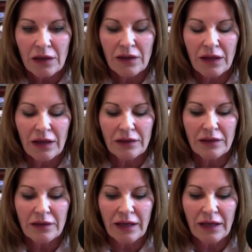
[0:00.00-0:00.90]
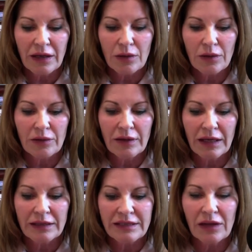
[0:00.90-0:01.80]
that
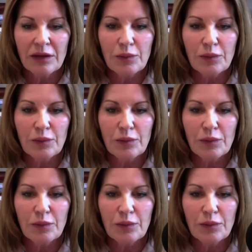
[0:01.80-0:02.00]
telling